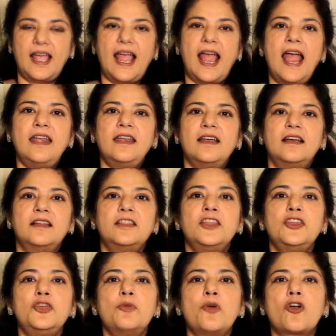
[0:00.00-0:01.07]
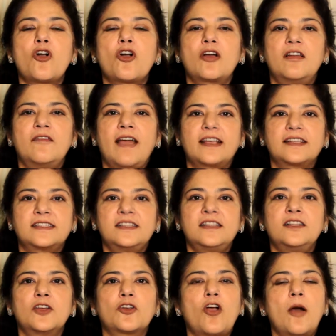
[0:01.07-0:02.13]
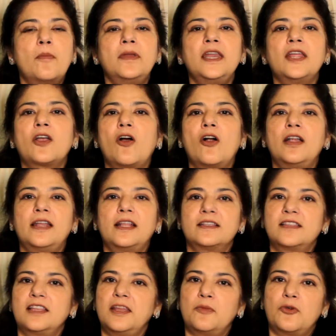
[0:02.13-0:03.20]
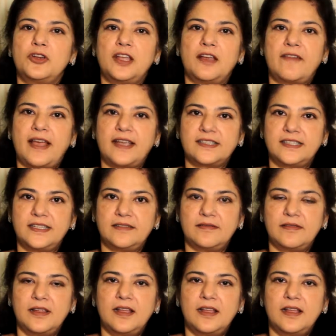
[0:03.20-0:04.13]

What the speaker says: and the pneumococcal vaccine, the commonly called as the pneumonia vaccine.